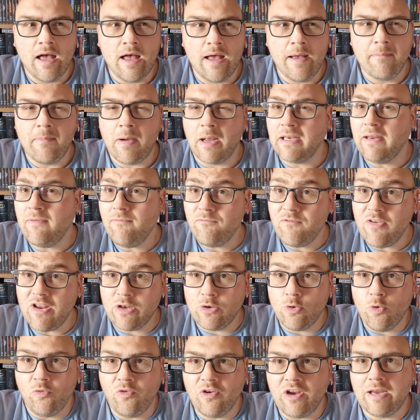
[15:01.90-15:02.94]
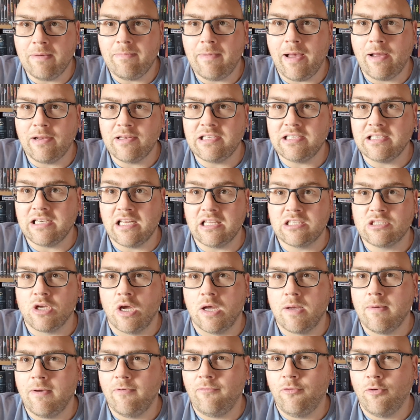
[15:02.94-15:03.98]
Um, I didn't think nothing about it at the
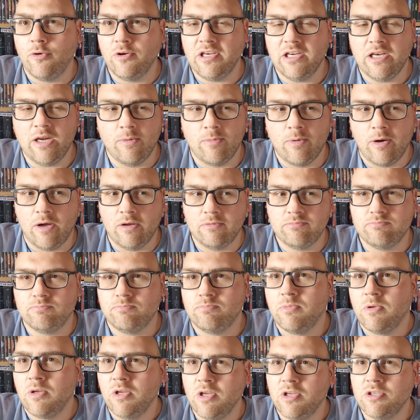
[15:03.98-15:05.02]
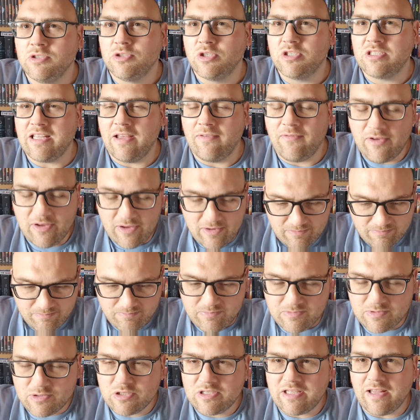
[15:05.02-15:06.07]
time. I thought, you know what, just have a
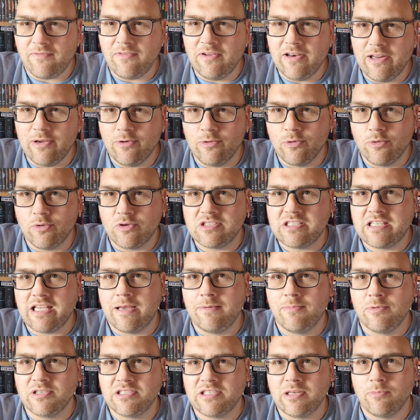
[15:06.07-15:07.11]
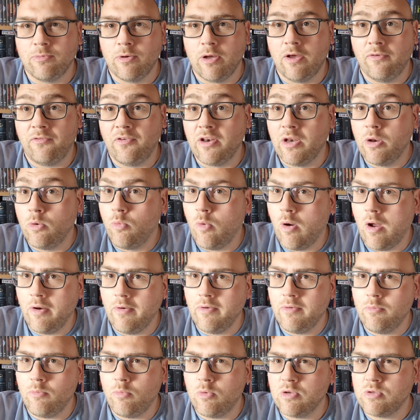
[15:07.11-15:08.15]
just have a little look, see how much they're worth. And the
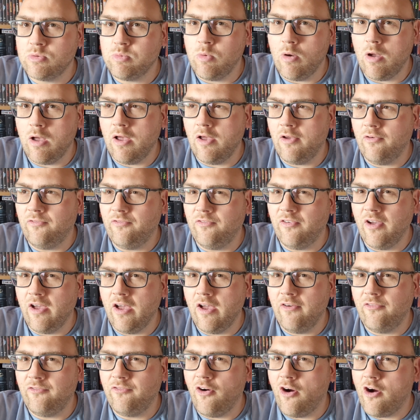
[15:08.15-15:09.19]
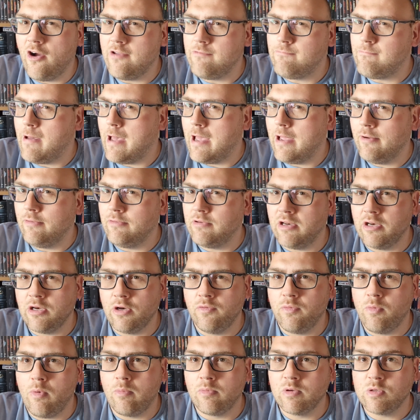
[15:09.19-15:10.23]
one was worth uh, five pound,
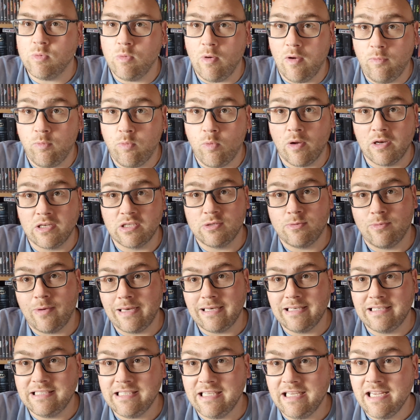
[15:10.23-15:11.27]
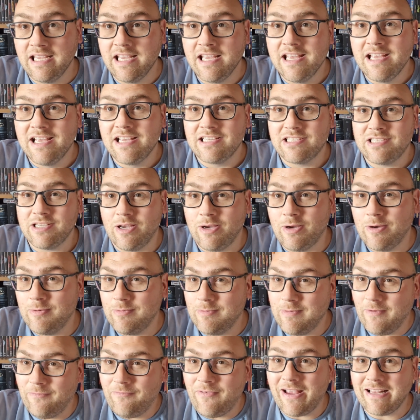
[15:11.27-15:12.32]
and the other one was worth one twenty.
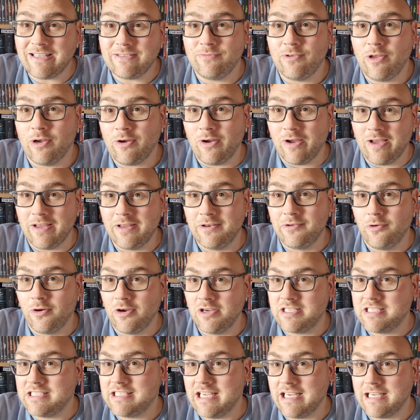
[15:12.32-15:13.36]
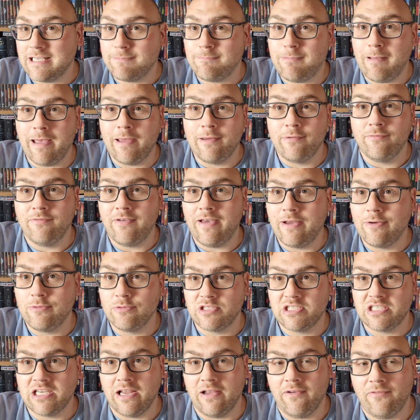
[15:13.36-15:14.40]
So effectively, I got a nice six pound
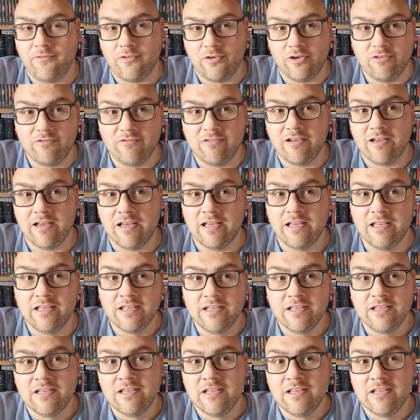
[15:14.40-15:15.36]
voucher for. Uh,